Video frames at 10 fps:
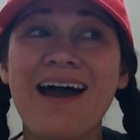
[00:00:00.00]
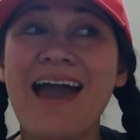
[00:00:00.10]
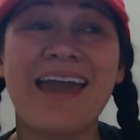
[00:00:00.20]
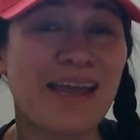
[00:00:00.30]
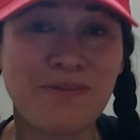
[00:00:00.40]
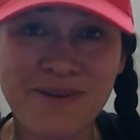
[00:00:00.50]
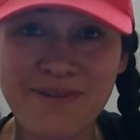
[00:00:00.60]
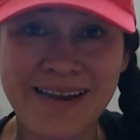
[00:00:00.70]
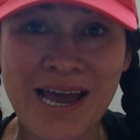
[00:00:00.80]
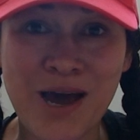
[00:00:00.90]
hate me
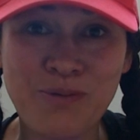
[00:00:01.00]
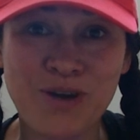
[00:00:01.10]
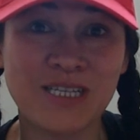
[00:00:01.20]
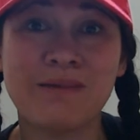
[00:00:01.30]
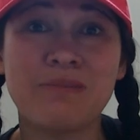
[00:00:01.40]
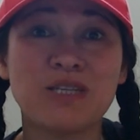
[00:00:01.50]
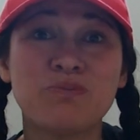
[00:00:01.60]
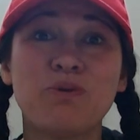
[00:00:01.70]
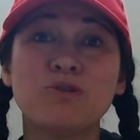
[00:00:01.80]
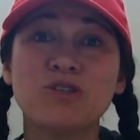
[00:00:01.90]
right now because I'm
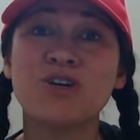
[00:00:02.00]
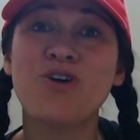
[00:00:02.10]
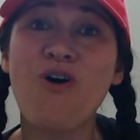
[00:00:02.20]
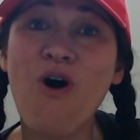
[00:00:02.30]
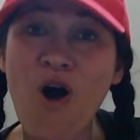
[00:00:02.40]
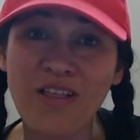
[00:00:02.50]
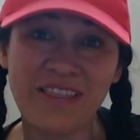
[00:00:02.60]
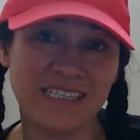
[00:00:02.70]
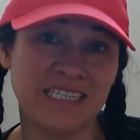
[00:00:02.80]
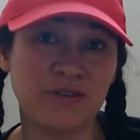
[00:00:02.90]
exposing all
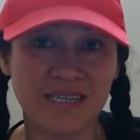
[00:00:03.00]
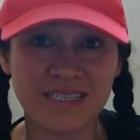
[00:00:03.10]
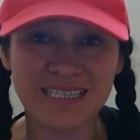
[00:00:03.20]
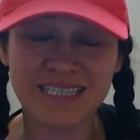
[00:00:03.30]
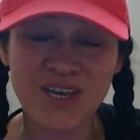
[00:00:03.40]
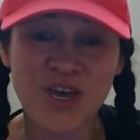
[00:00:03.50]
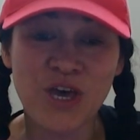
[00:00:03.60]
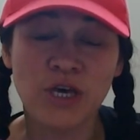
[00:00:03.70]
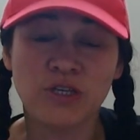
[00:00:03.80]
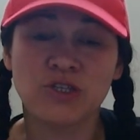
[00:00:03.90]
the secrets.
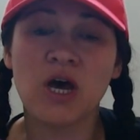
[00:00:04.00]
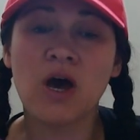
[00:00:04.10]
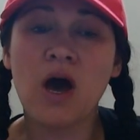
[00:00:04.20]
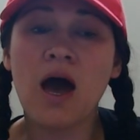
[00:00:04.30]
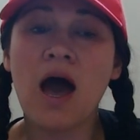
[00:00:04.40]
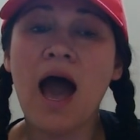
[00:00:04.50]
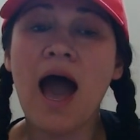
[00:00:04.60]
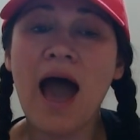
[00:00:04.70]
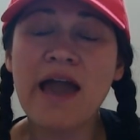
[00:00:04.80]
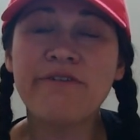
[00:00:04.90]
So
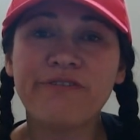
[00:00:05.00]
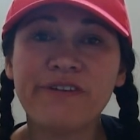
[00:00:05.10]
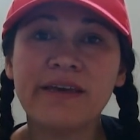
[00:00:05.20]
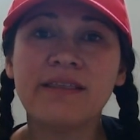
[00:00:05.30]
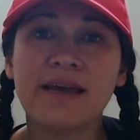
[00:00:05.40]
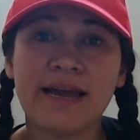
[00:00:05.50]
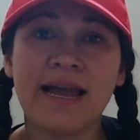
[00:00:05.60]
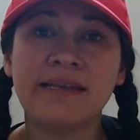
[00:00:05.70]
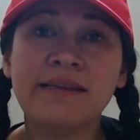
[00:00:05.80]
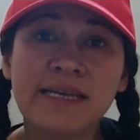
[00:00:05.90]
I feel like
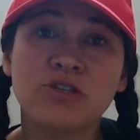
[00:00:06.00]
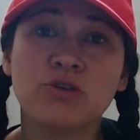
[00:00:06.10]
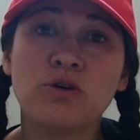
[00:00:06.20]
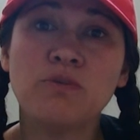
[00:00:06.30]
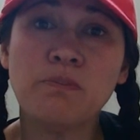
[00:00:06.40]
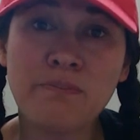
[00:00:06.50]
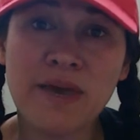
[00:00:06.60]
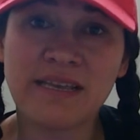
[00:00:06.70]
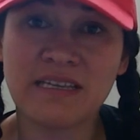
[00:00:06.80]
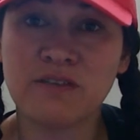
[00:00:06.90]
I need to
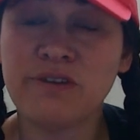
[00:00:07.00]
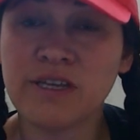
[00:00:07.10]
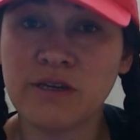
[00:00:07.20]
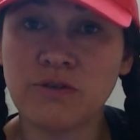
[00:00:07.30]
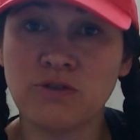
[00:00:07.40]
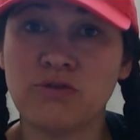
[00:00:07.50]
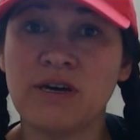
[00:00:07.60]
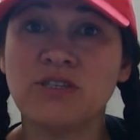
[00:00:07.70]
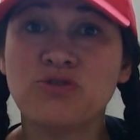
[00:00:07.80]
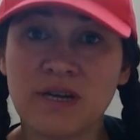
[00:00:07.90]
make this video
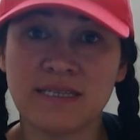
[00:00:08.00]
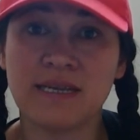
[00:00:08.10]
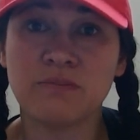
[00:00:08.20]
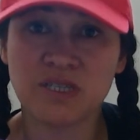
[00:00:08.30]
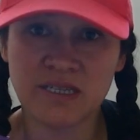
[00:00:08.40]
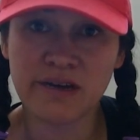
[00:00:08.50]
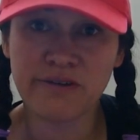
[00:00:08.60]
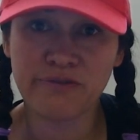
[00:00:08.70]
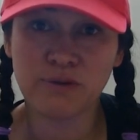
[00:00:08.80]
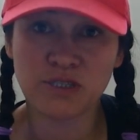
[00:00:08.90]
to address some
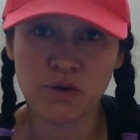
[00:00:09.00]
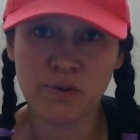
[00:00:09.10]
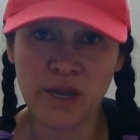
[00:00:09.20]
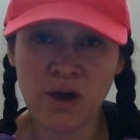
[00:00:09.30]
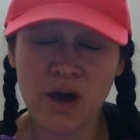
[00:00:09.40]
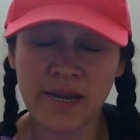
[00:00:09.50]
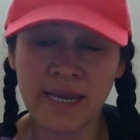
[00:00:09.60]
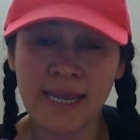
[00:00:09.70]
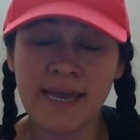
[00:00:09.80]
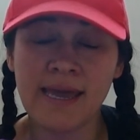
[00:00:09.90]
stuff, what's going on.